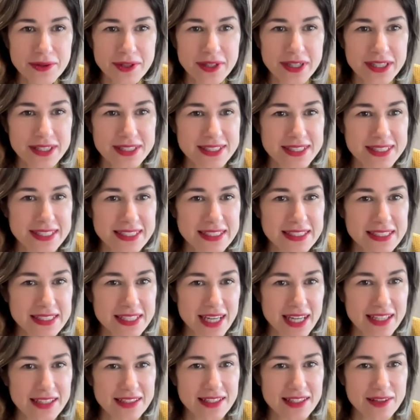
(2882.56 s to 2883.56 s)
Jorge's
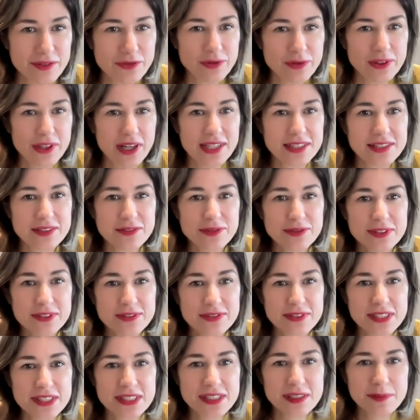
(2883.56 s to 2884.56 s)
insight that philosophy
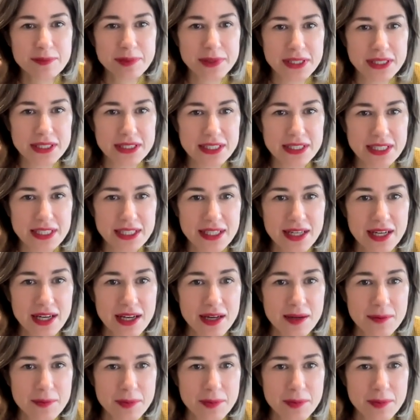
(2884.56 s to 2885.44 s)
of disability,